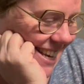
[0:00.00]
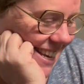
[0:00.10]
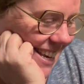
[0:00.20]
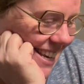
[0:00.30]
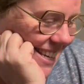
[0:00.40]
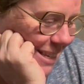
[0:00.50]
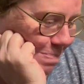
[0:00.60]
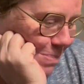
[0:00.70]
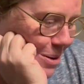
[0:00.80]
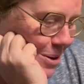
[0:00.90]
He is
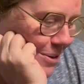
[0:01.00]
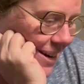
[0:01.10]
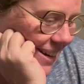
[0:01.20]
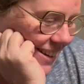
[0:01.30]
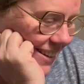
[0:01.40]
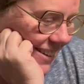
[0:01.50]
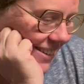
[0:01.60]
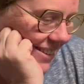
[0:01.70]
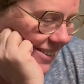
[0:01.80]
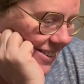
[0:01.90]
purring.
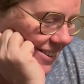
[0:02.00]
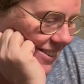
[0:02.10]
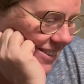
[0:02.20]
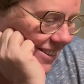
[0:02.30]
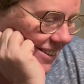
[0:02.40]
Oh.